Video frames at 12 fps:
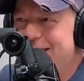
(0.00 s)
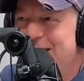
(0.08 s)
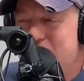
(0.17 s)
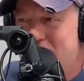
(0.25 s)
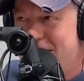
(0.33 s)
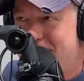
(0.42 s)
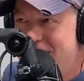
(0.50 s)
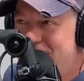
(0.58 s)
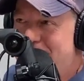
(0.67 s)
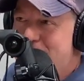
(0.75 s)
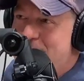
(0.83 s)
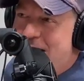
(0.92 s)
Maybe
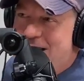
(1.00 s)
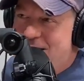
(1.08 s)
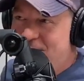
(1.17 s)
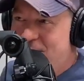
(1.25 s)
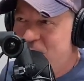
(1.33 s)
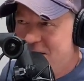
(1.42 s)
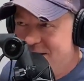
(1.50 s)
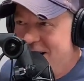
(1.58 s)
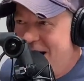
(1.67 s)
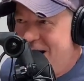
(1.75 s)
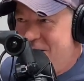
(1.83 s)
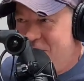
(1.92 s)
my behavior was
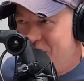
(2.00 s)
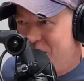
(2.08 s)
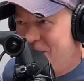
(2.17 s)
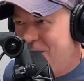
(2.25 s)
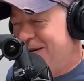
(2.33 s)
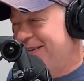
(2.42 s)
not normal.